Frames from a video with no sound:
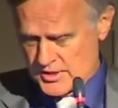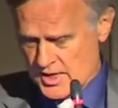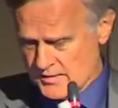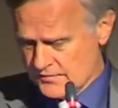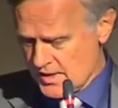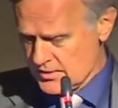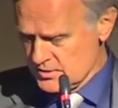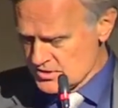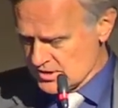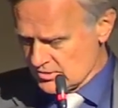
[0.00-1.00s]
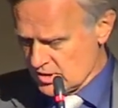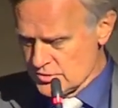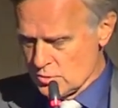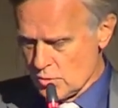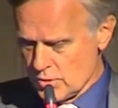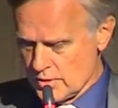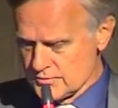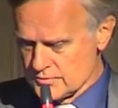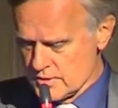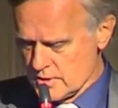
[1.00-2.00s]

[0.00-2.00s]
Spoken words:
that have done this around the world.